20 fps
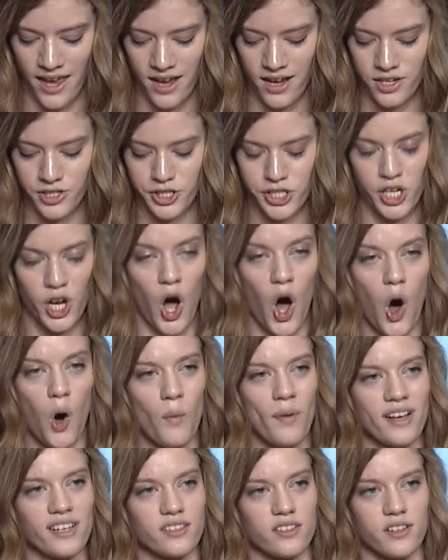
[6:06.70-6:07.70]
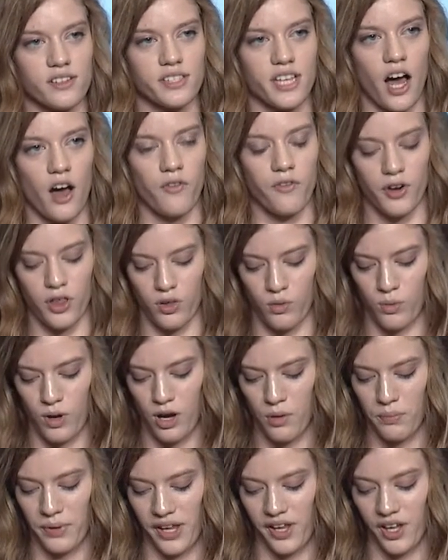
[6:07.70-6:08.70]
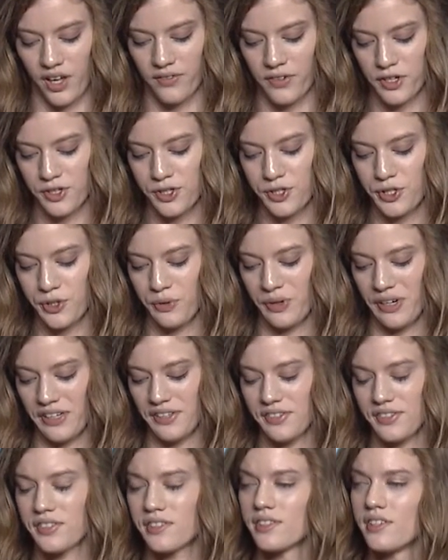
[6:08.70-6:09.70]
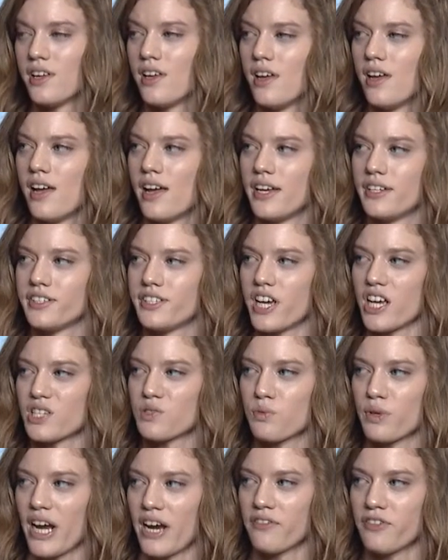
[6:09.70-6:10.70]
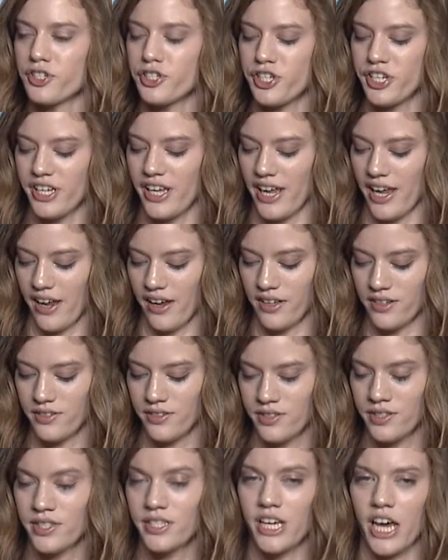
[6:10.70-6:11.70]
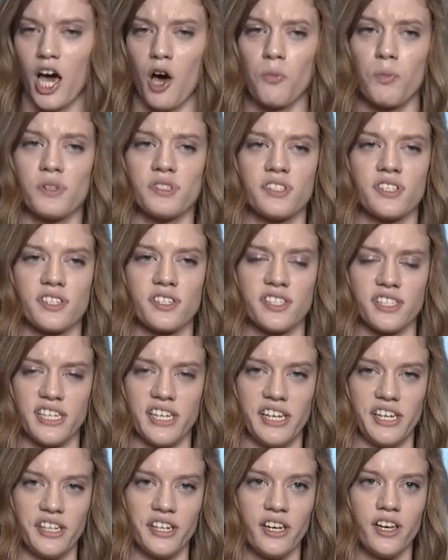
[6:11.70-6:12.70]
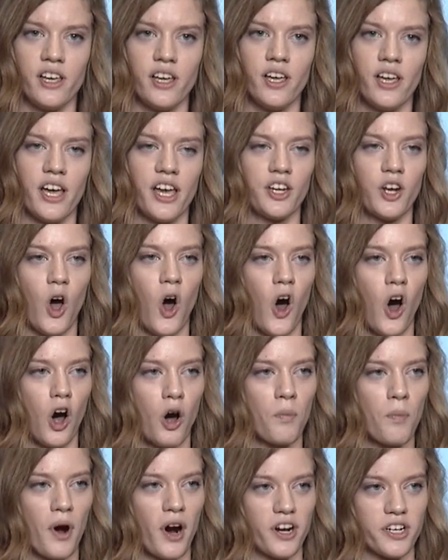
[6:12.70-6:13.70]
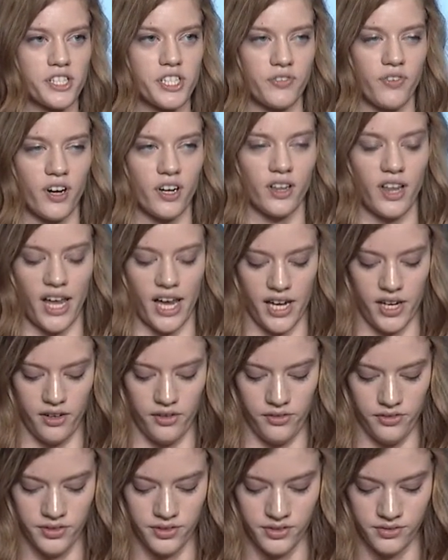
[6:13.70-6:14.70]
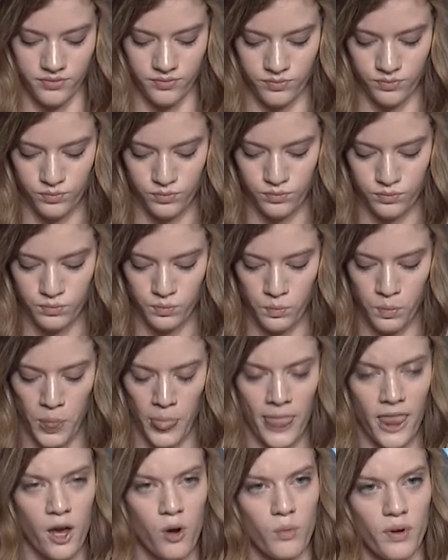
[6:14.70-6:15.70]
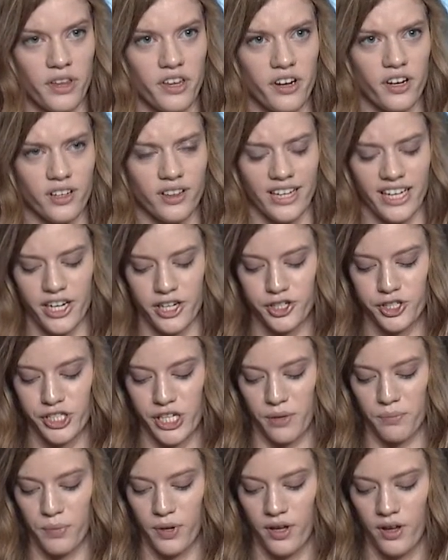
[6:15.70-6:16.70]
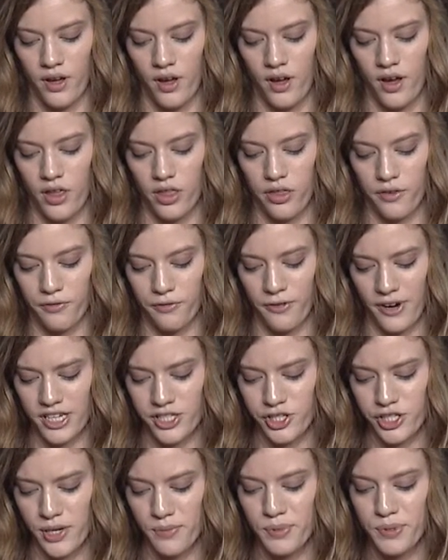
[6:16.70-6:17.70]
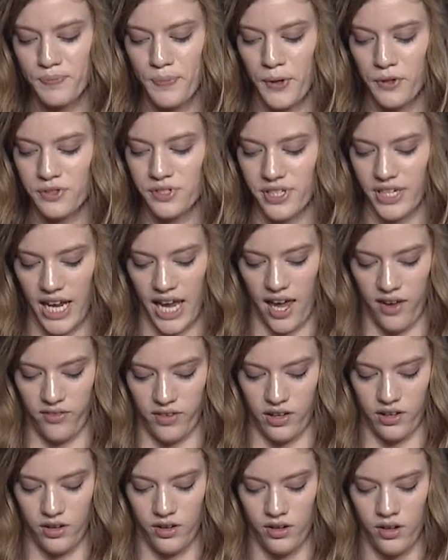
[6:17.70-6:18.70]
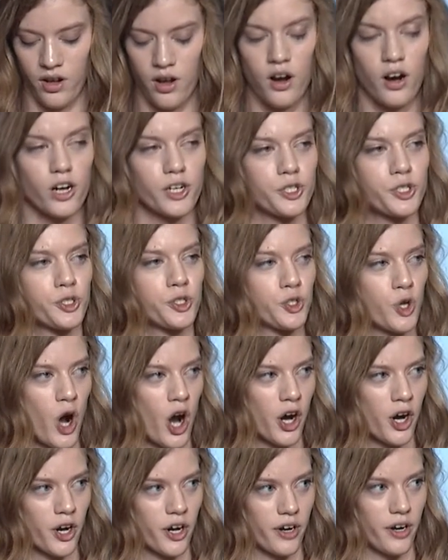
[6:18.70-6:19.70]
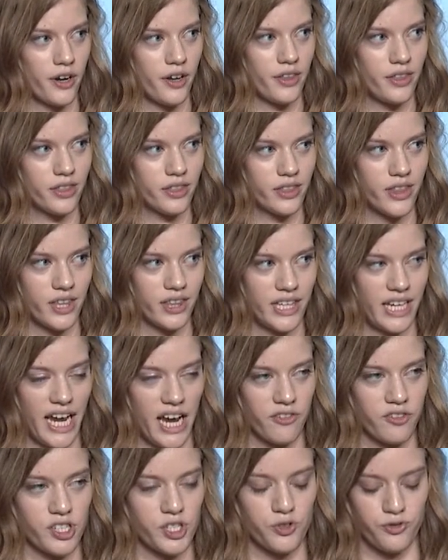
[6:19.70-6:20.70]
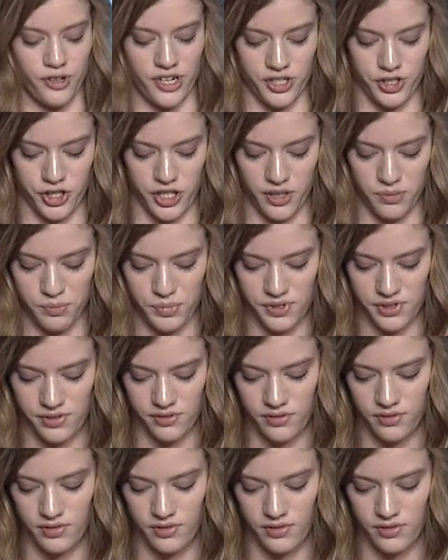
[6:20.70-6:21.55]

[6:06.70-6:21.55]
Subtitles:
She always looks out for the well-being of her students and does whatever she can to help us succeed in all parts of our lives. With her leadership, the friendships built in Avid are stronger than the average friendships.